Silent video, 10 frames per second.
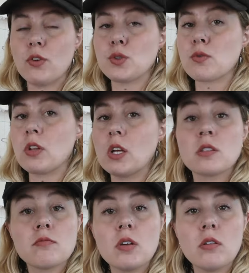feels really
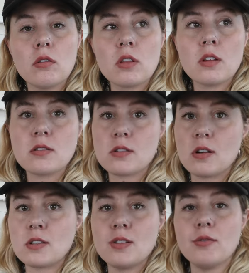smooth, it's
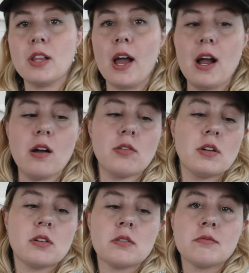not too
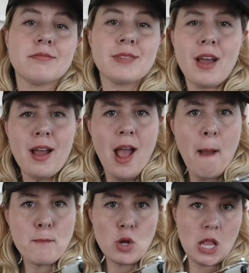loud.
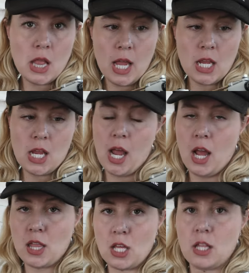Really liking
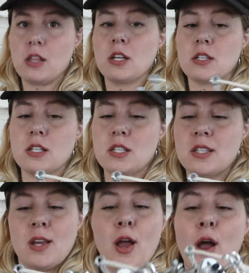it. I think that this
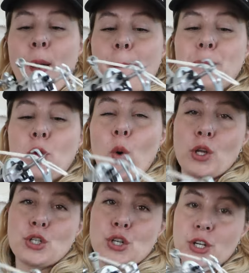is
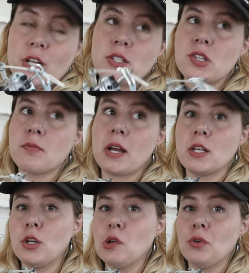going to turn into my
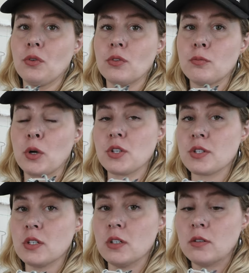new
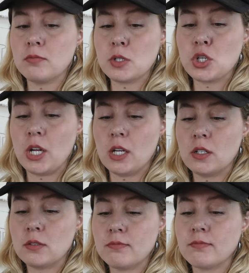personal machine.